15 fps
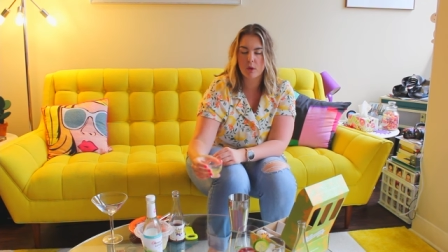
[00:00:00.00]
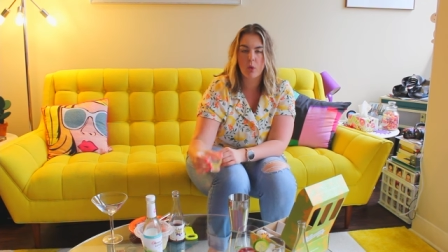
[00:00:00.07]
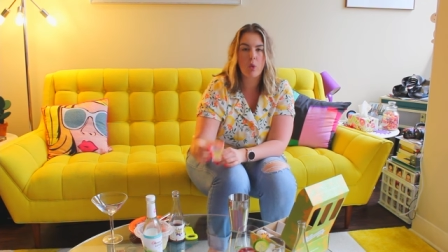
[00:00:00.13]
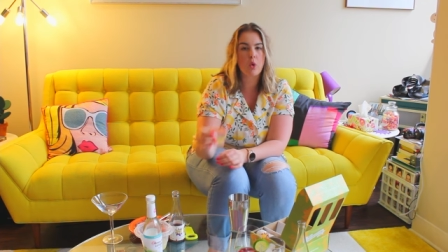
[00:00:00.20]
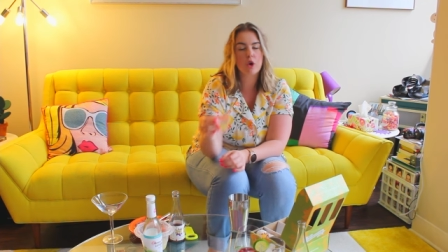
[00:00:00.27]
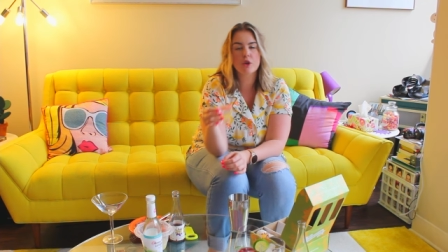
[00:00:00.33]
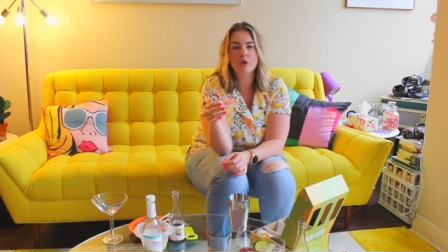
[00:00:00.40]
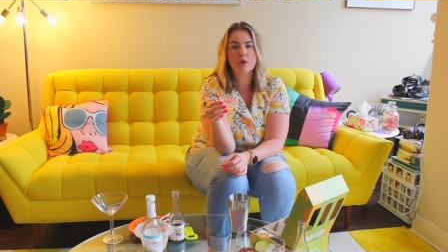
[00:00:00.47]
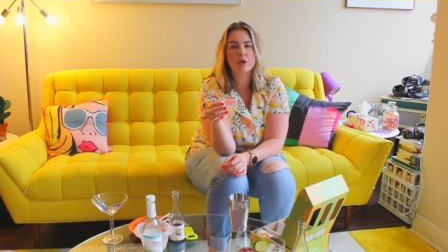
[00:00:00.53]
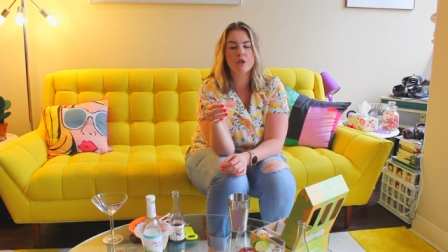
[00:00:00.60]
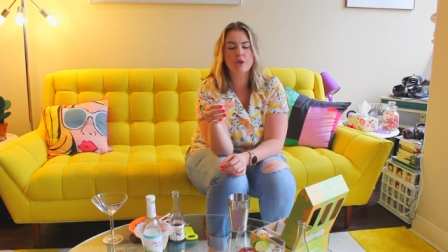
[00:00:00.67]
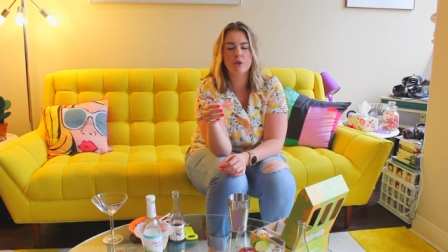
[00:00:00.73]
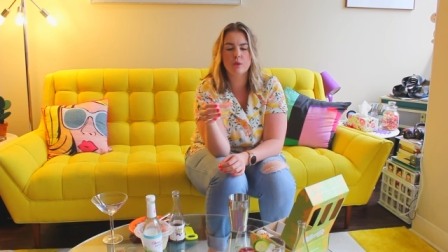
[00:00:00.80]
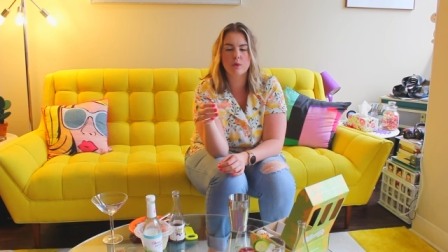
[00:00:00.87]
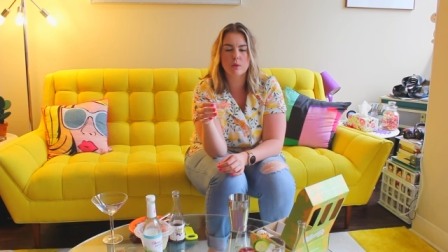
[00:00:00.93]
Or you
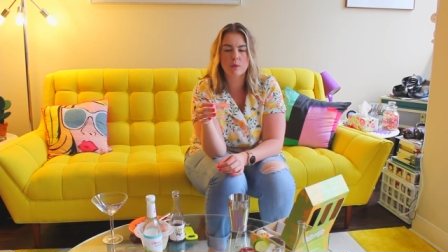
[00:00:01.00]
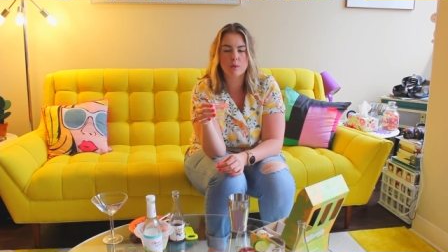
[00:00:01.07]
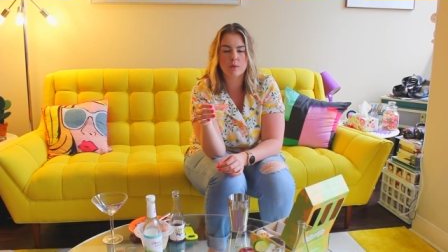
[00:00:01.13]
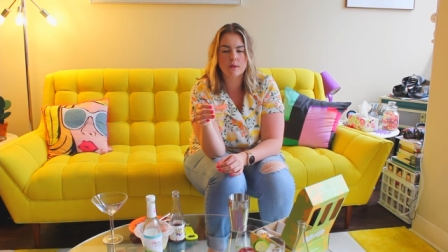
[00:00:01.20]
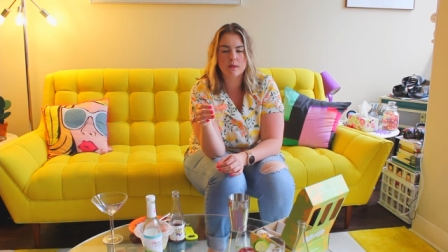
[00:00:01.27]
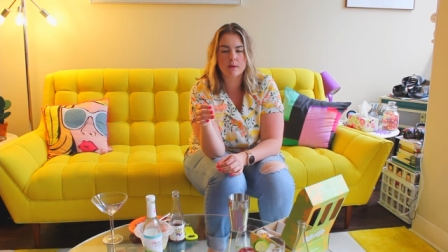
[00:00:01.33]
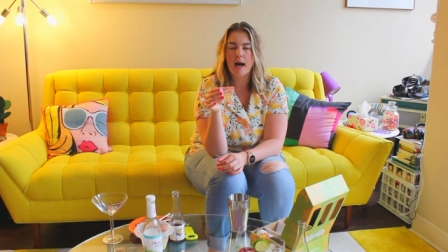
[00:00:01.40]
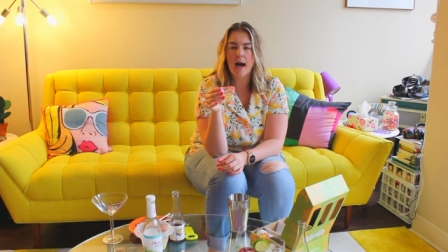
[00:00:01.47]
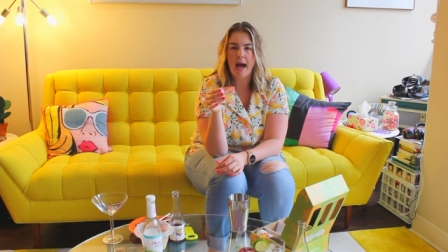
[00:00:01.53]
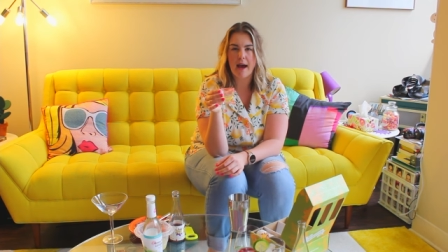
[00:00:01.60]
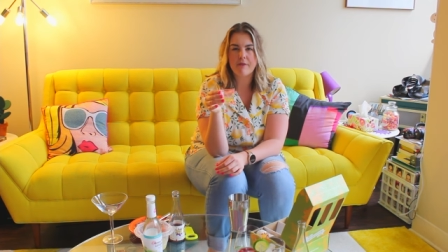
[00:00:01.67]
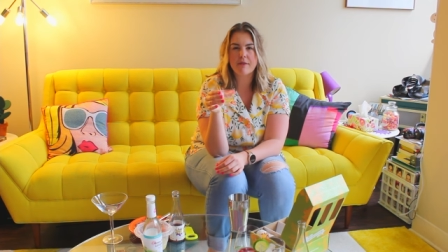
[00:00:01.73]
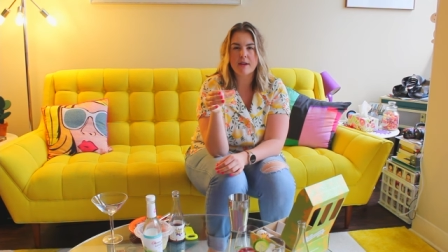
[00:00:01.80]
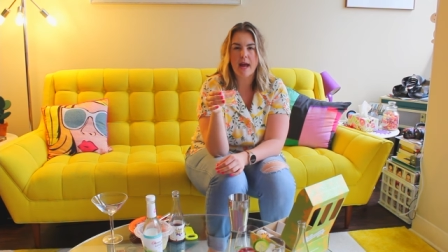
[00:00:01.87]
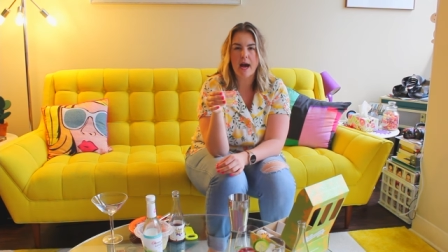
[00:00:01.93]
can use
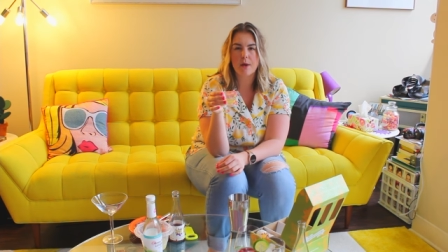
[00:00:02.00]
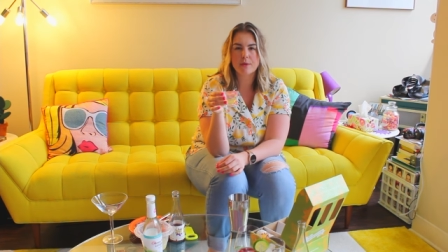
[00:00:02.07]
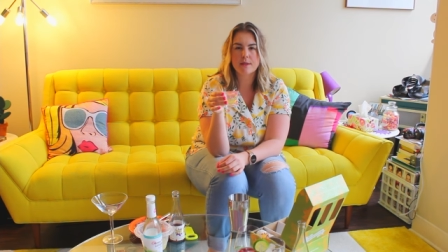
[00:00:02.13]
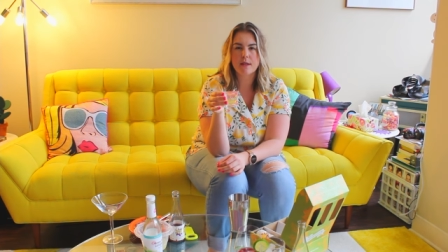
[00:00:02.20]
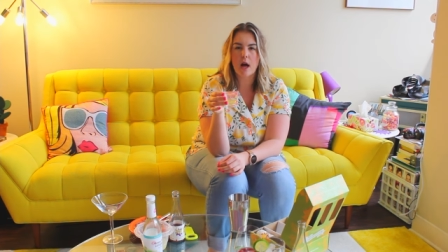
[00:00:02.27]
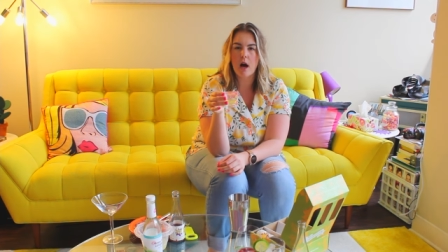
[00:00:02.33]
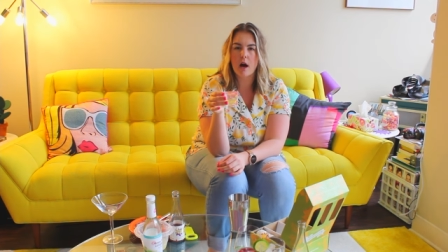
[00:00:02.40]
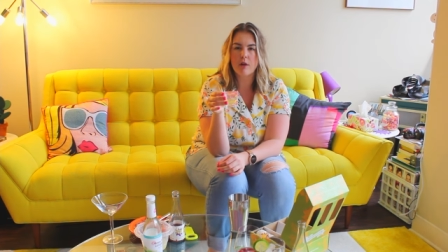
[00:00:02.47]
1/2 ounce of